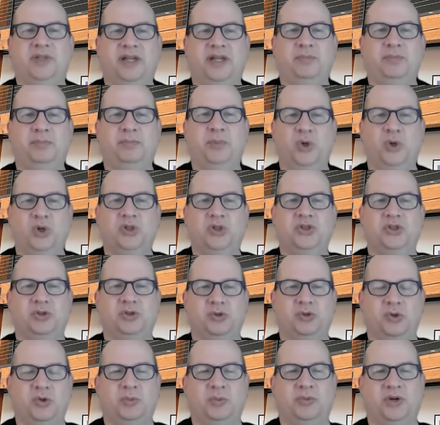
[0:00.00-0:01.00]
And they put us
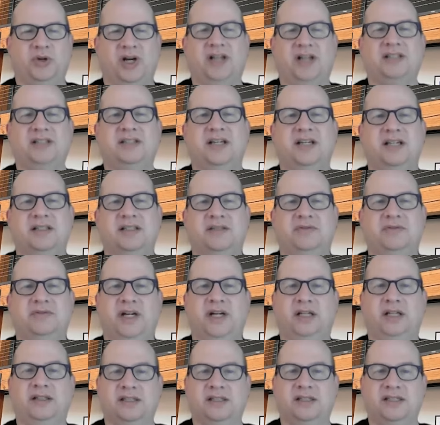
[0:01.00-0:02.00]
through a process of
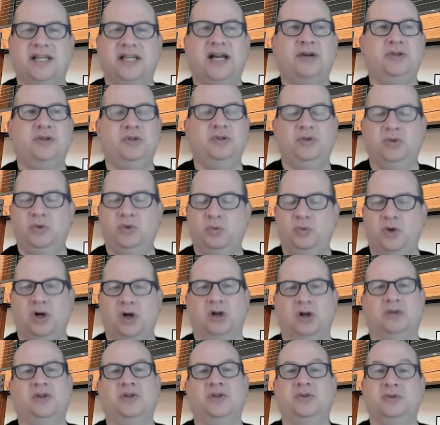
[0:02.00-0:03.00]
like, this is how you do the
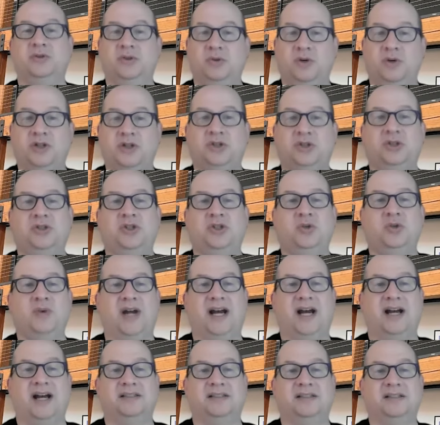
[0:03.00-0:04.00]
work. These are the questions you
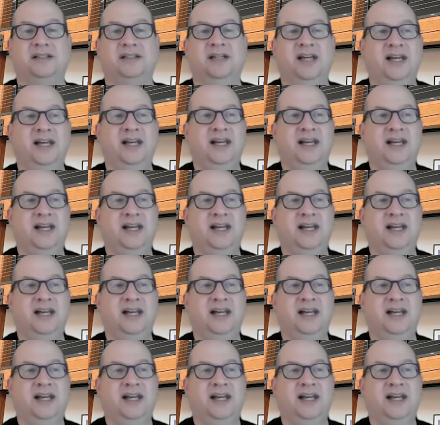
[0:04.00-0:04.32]
ask.